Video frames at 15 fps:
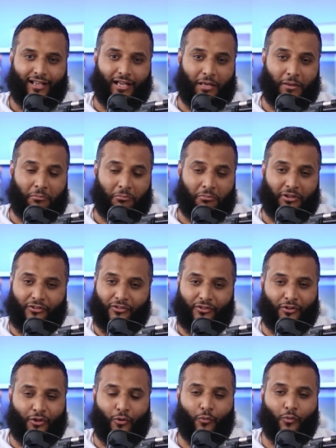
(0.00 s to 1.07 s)
Um, he's
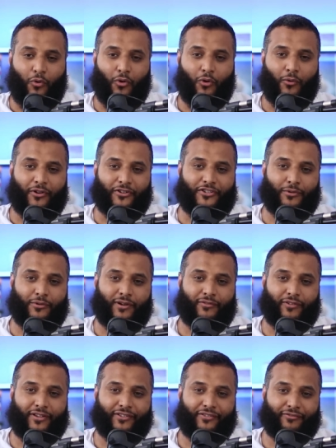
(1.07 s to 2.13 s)
in no war
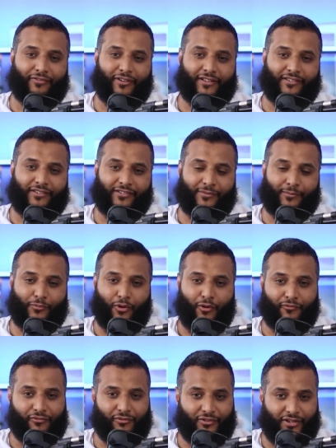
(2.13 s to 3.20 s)
whatsoever. He's in fact in some
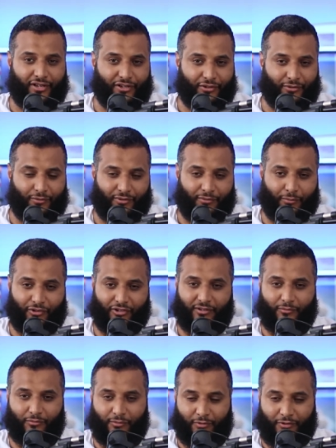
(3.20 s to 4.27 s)
confrontation with a
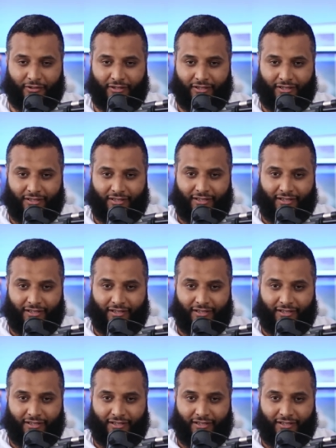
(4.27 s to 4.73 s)
Muslim woman.